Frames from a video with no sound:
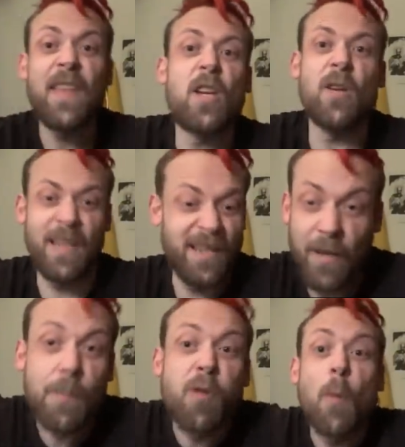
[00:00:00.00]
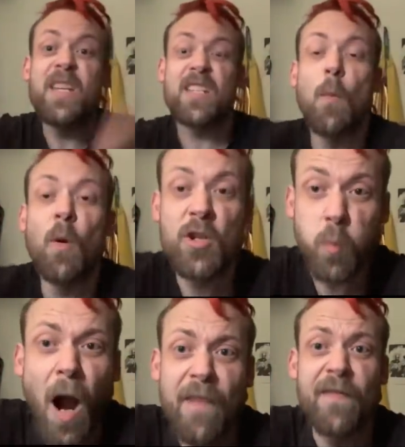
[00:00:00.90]
they're probably someone's
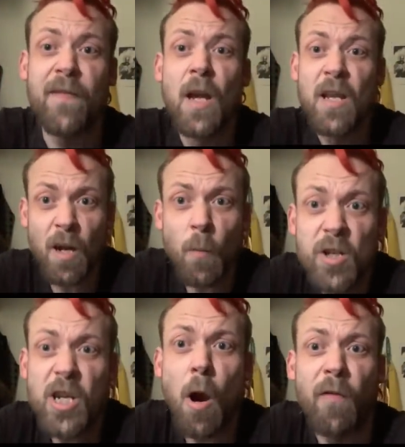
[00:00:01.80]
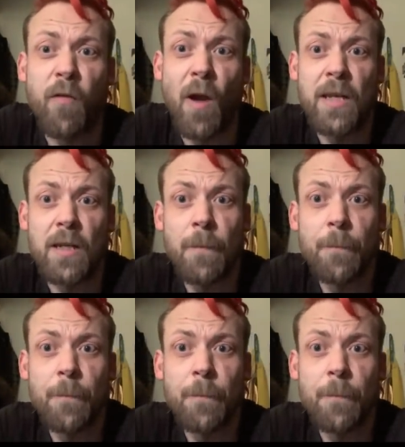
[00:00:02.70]
wife, someone's girlfriend.